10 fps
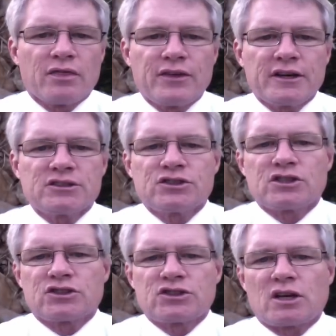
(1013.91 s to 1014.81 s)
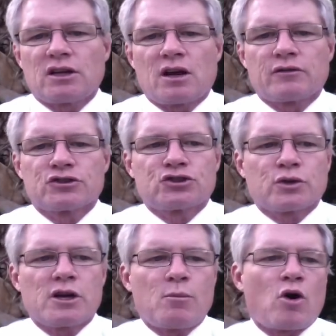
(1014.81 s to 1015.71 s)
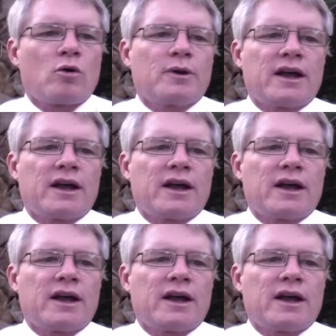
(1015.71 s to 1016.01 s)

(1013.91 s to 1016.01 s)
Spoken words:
This is a sun lover's dream home.